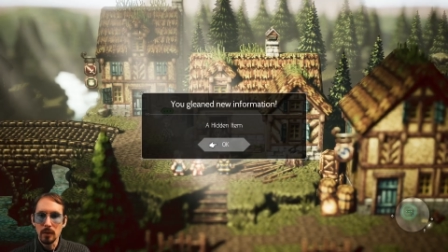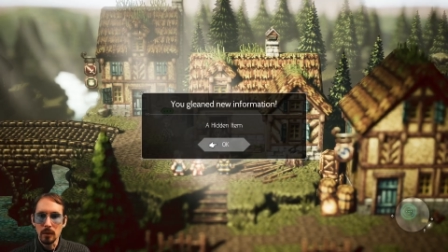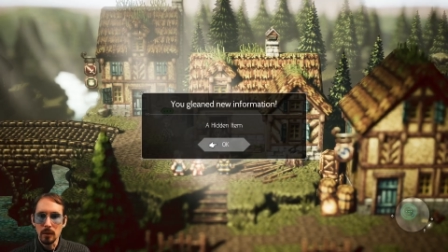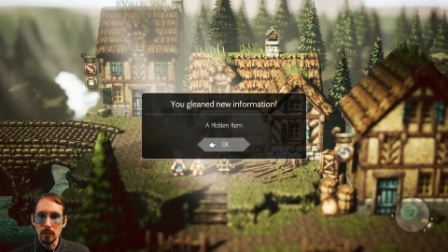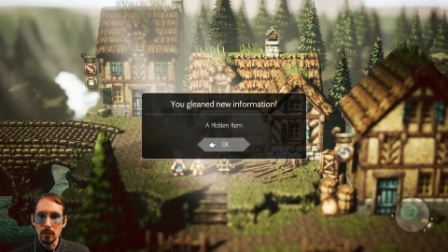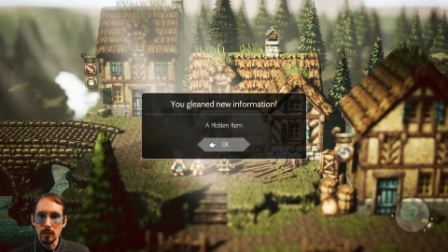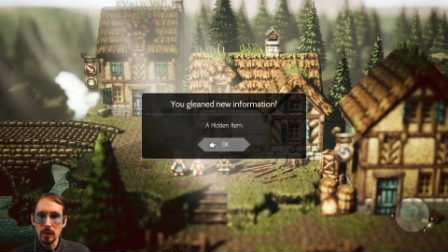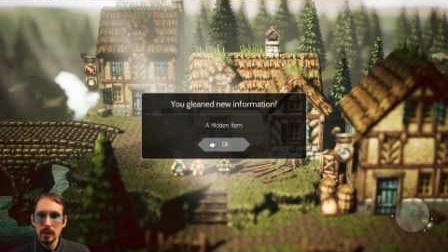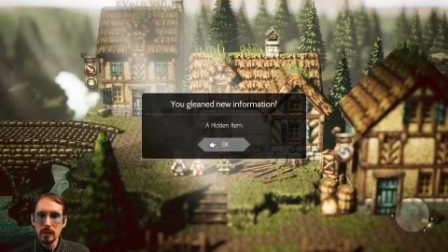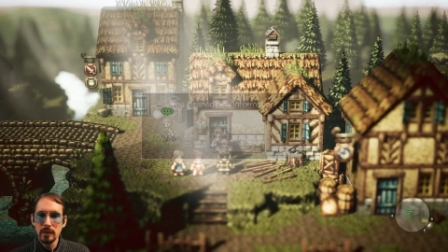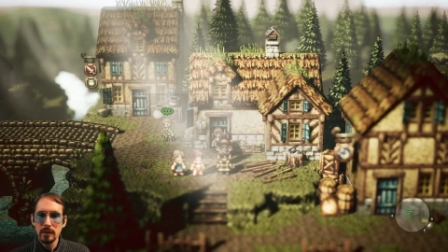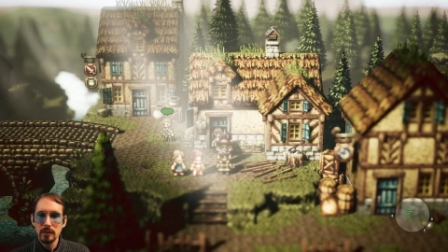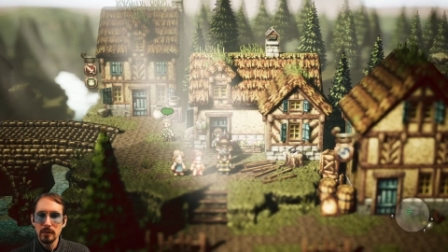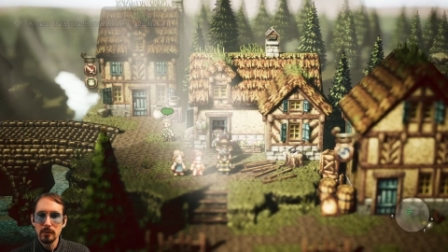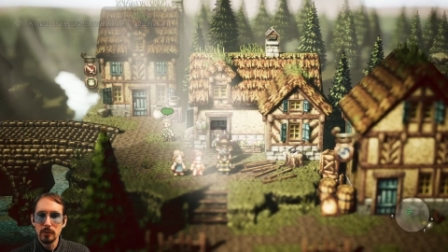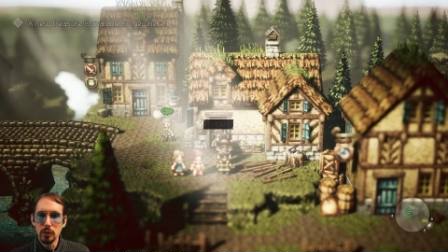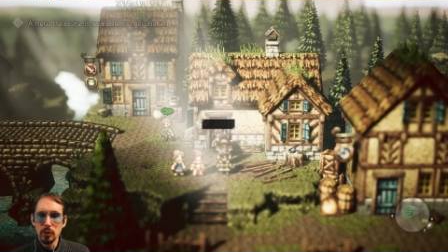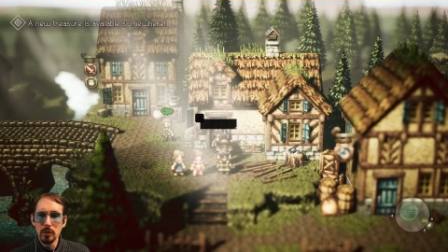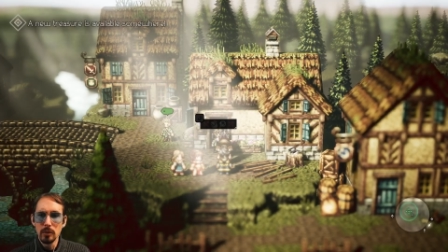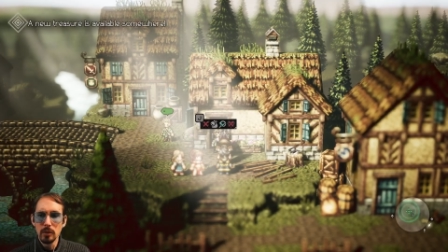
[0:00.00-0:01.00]
Alright,
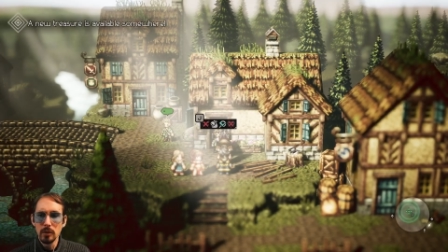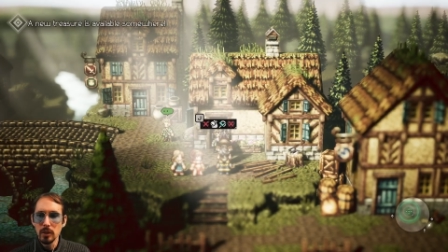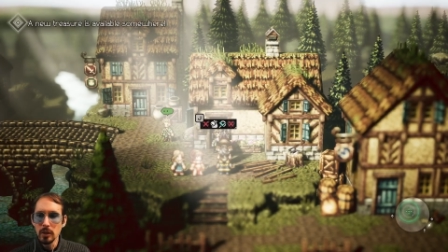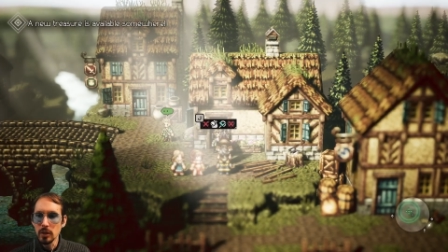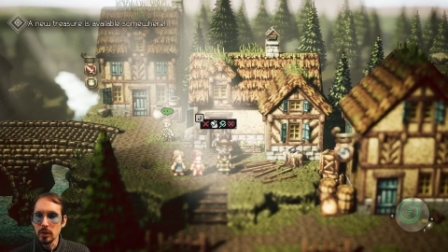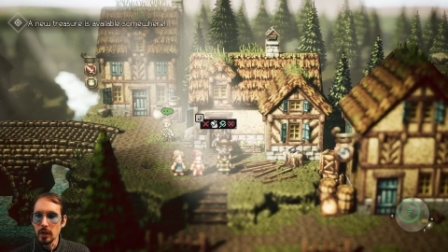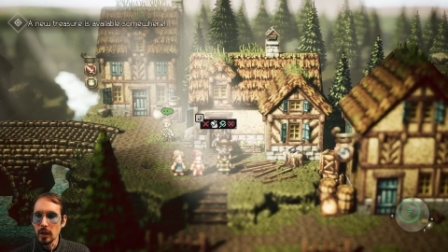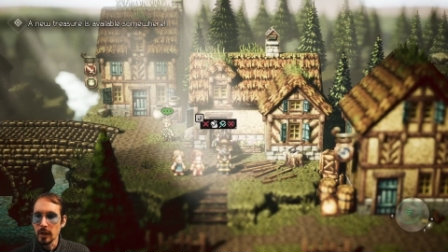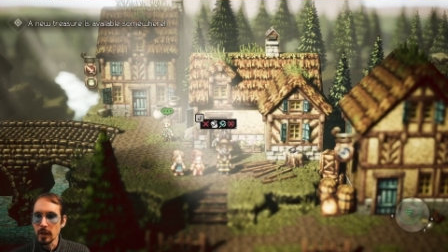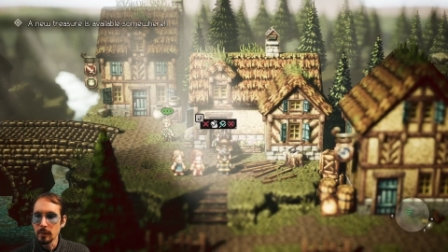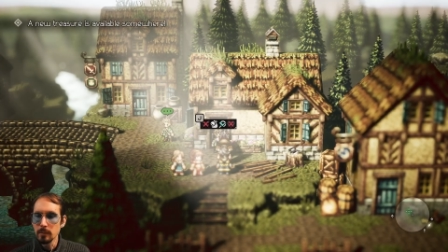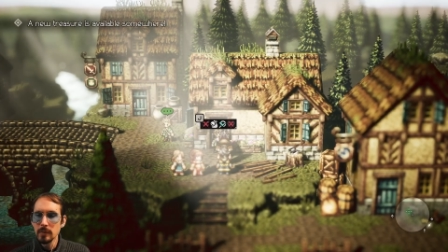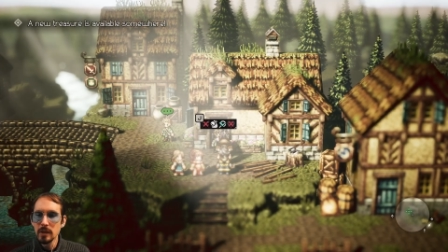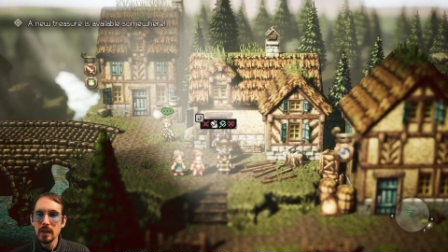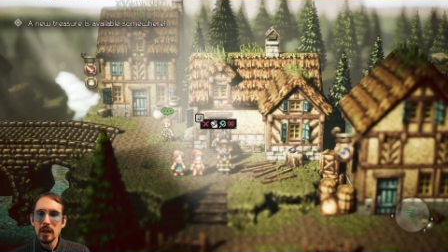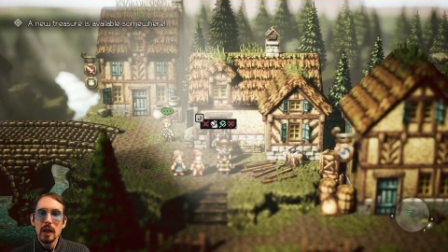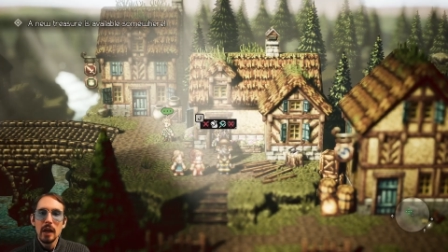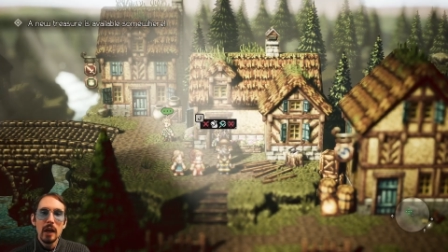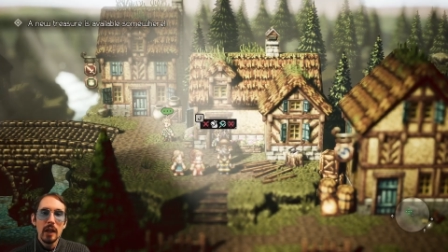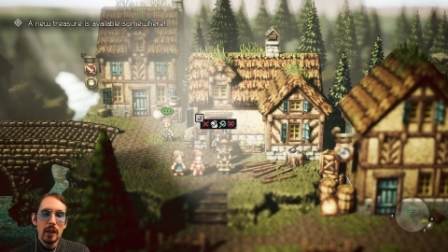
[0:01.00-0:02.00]
hidden item.
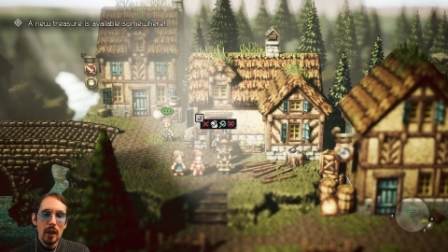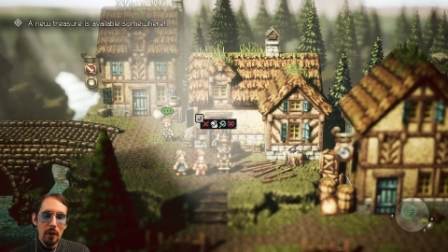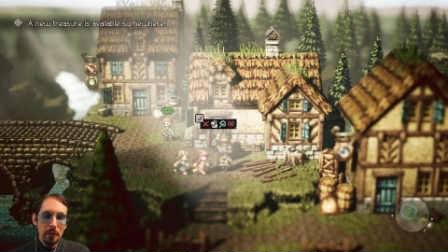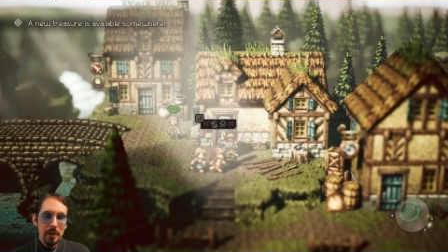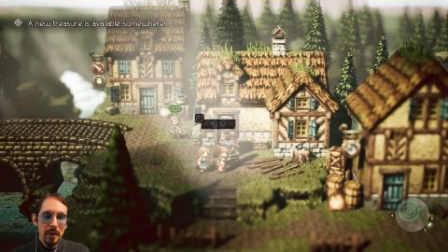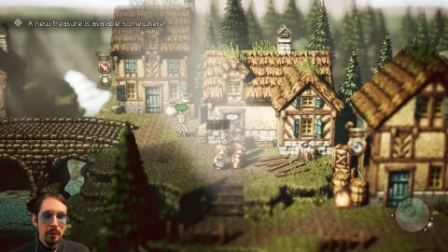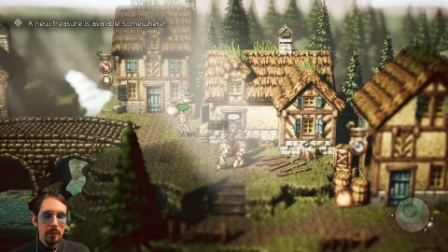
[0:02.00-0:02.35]
Another